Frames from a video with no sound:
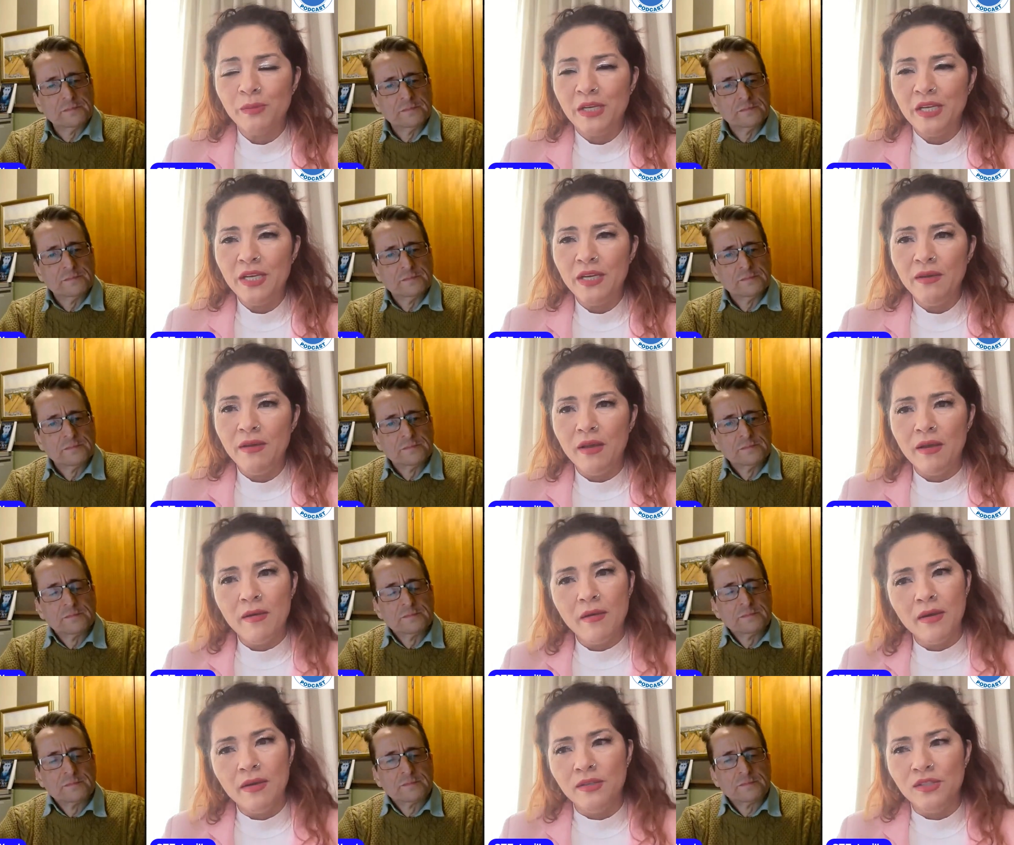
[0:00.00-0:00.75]
Speaker 1: me,
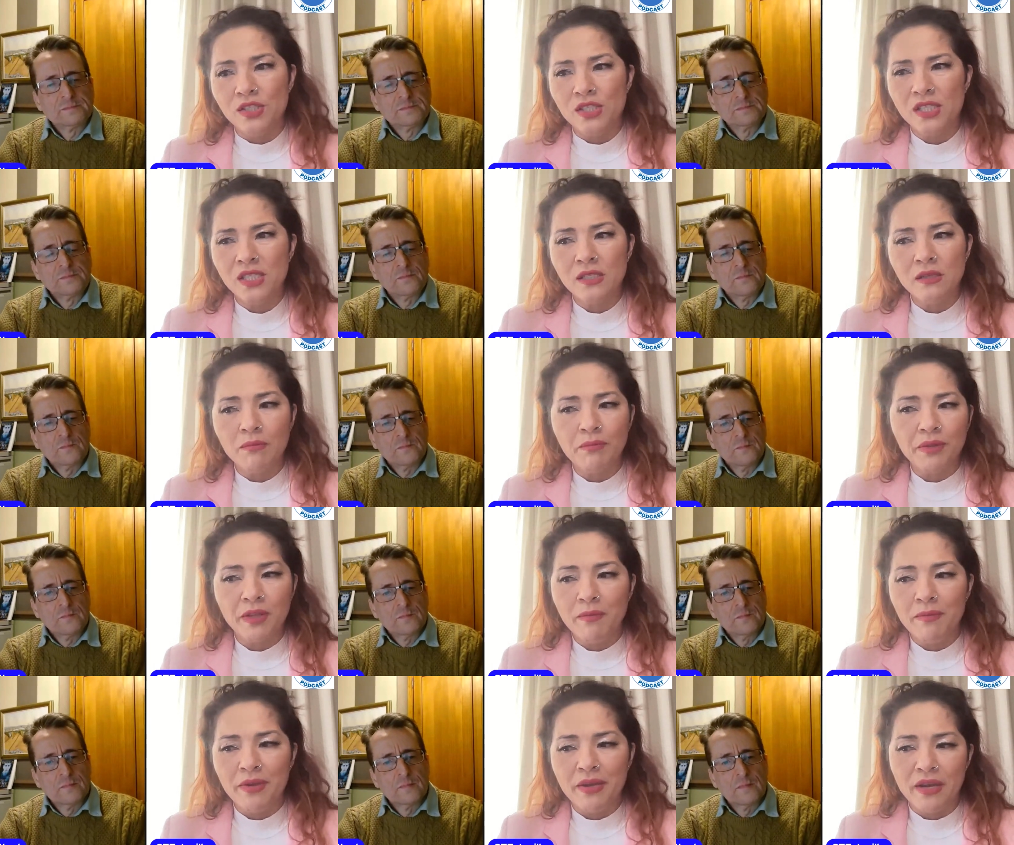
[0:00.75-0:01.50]
and just
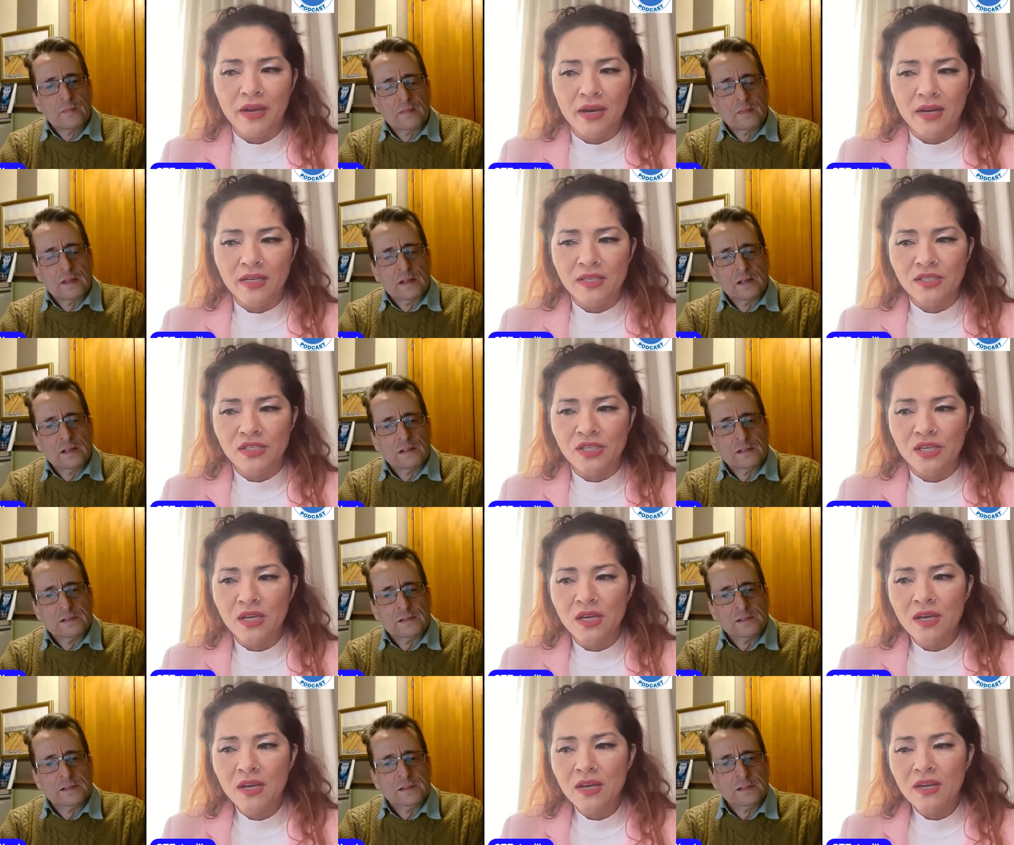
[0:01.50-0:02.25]
simply
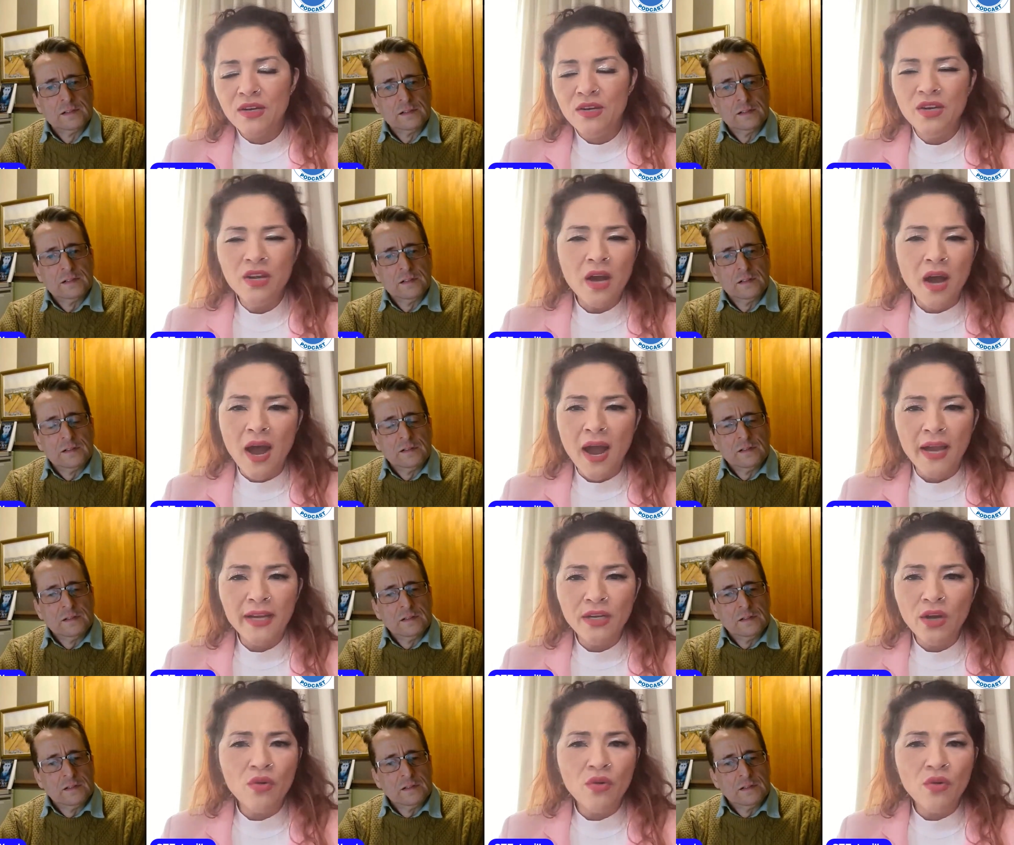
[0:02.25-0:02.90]
because no, I